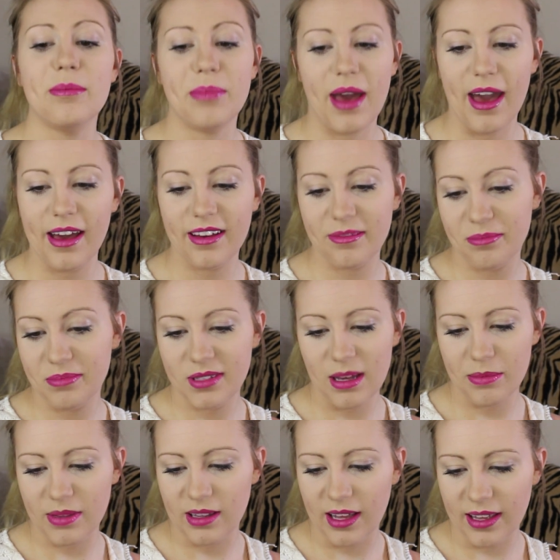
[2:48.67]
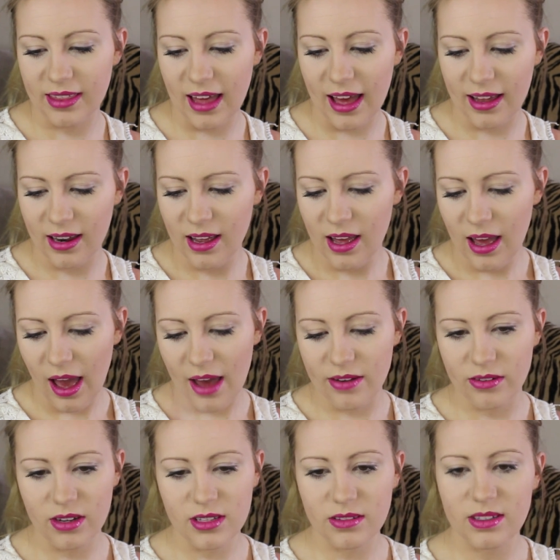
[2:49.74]
bag, something like that. I
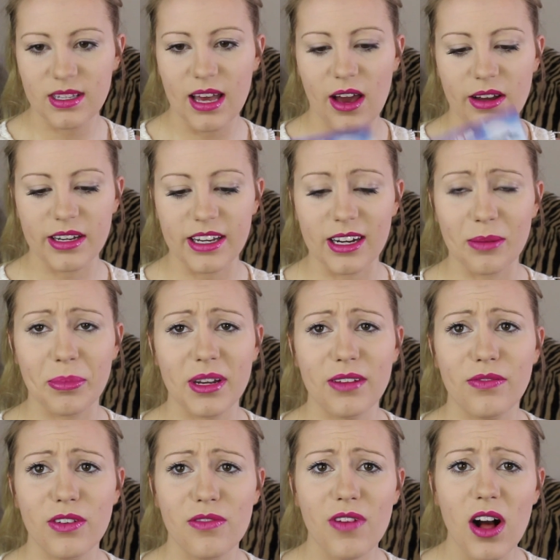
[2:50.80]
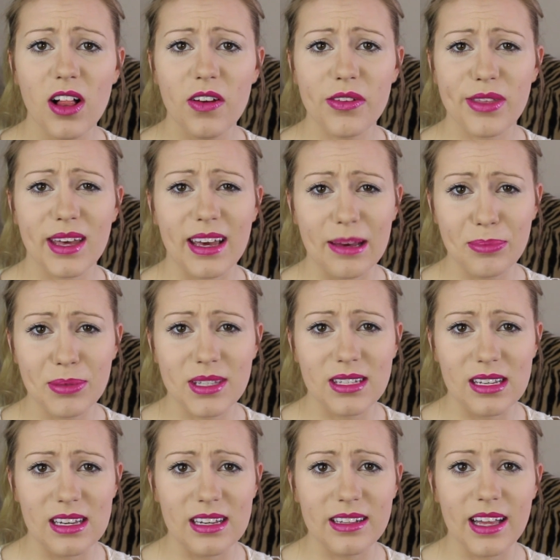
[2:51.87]
don't know, it doesn't say on here, but if you follow the
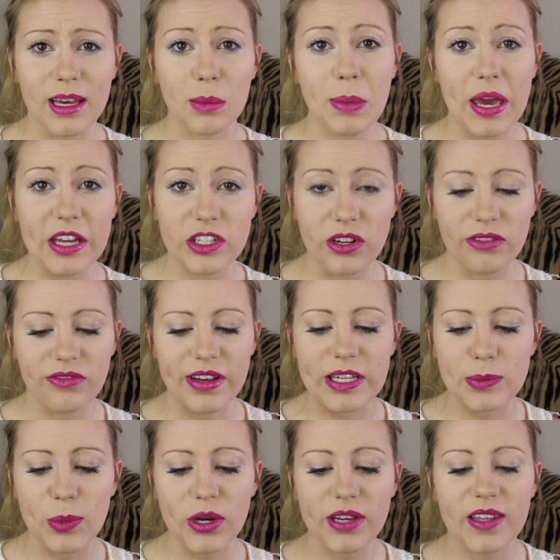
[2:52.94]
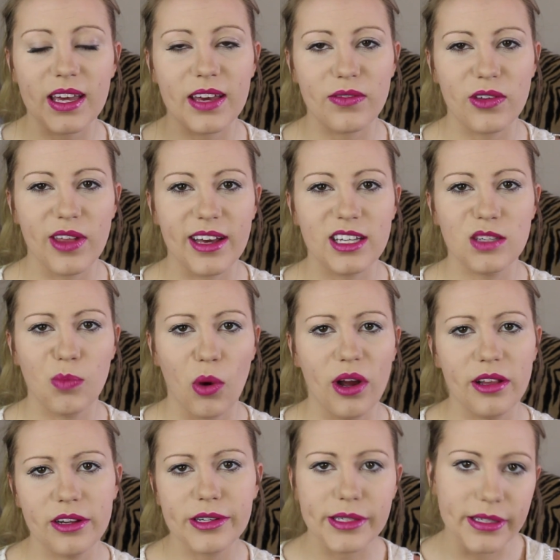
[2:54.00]
Ipsy like page on Facebook, they give you like
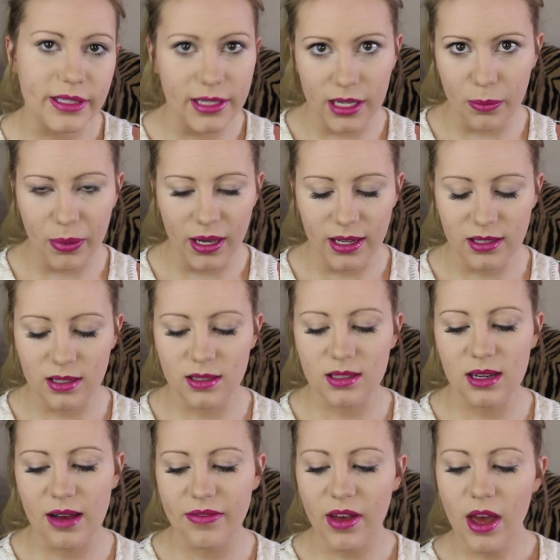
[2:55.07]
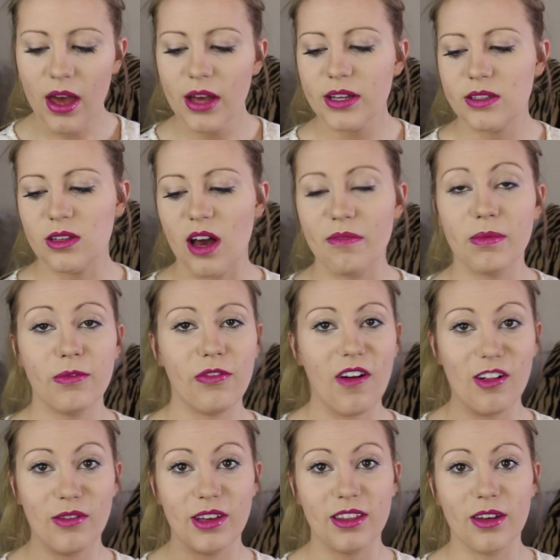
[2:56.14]
spoilers and sneak peeks and stuff. So I've been
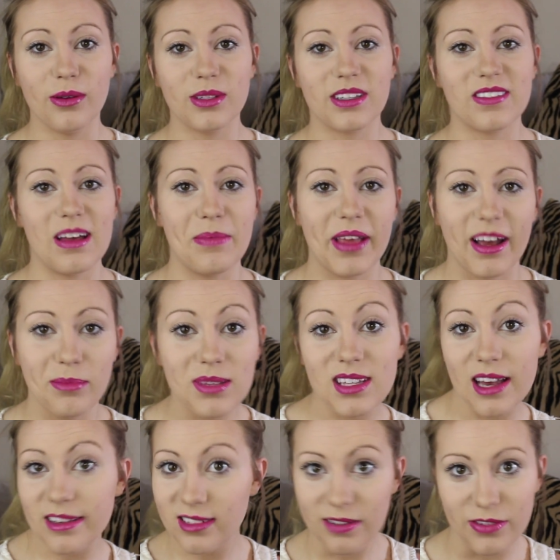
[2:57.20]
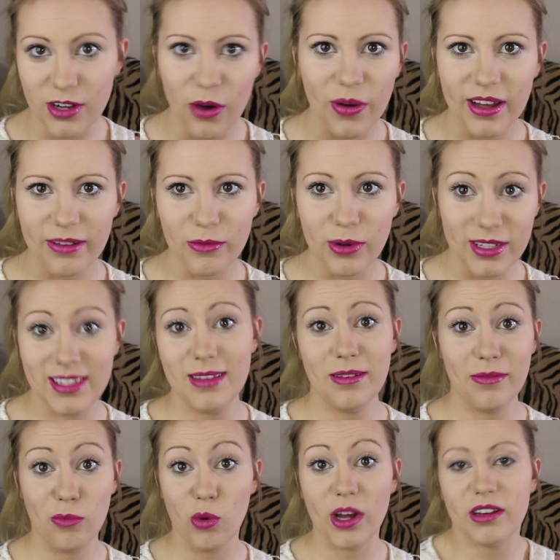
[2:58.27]
following those because I'm like obsessed of knowing
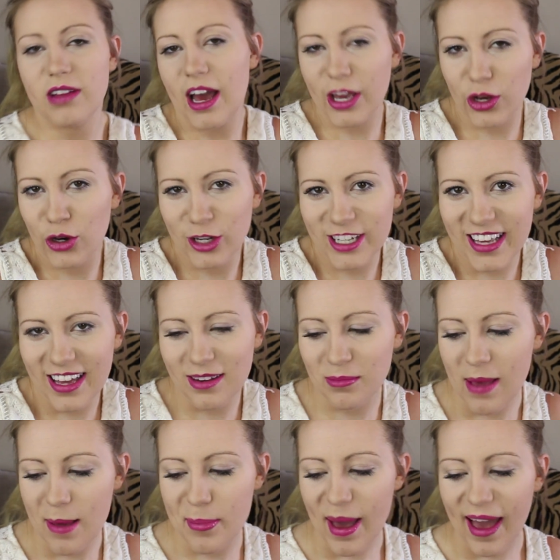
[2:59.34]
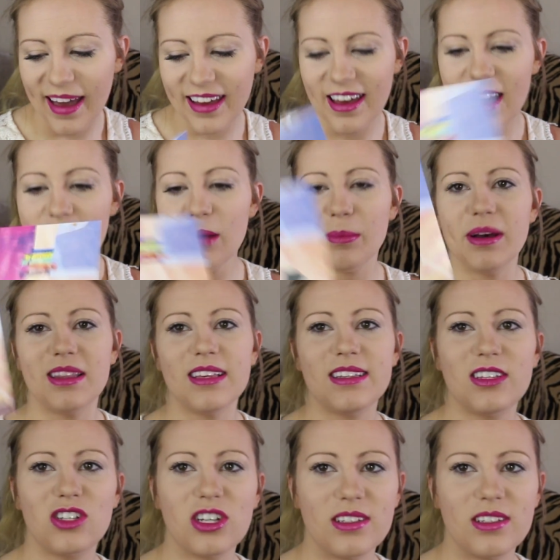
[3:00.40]
what I could get in my bag. But this is